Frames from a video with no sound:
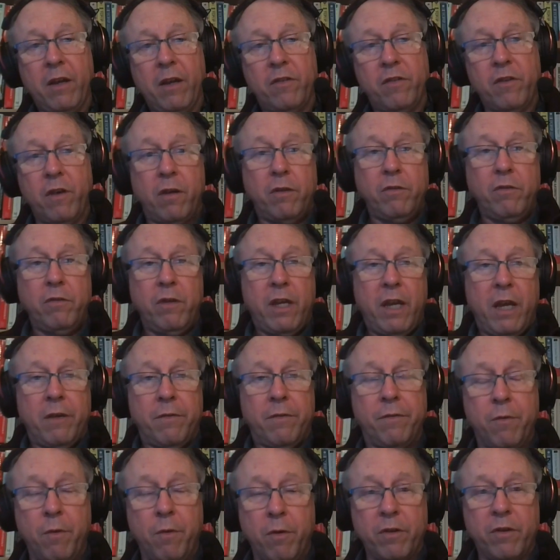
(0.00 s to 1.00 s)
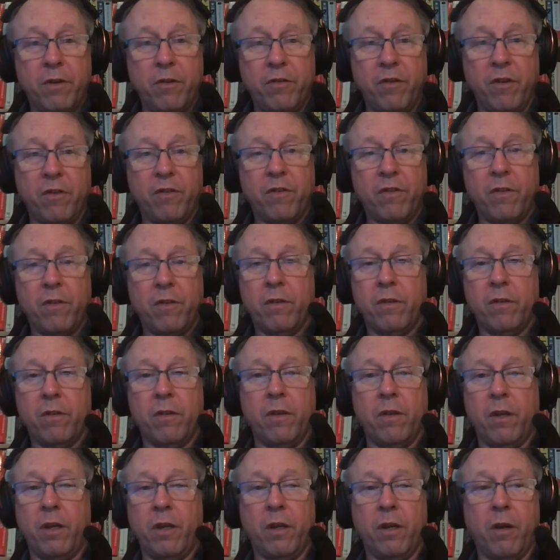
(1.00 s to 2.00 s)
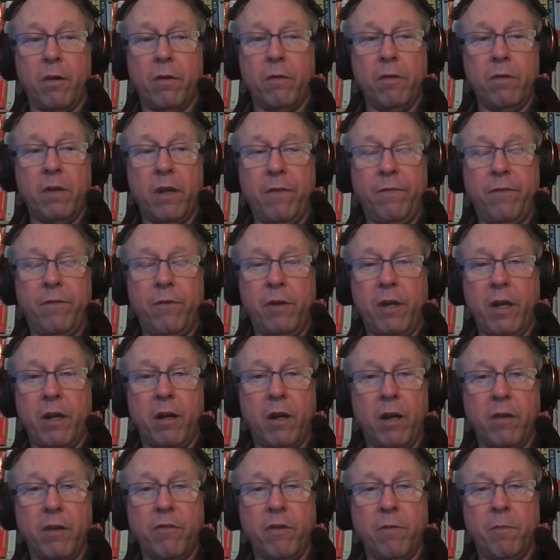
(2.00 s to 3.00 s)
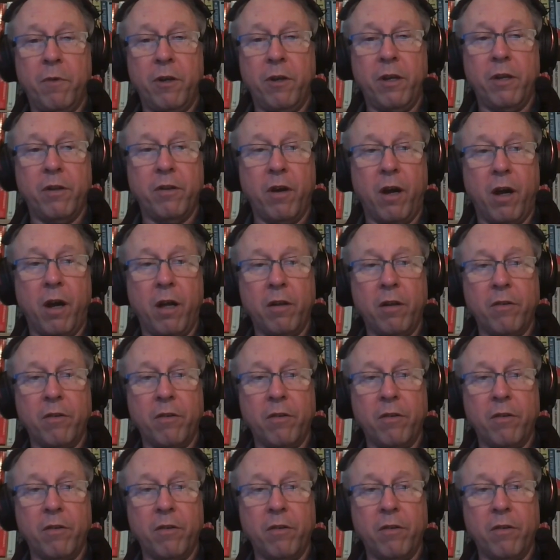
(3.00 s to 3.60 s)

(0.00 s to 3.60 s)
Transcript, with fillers: So you can't afford to just you know, if you get $100 million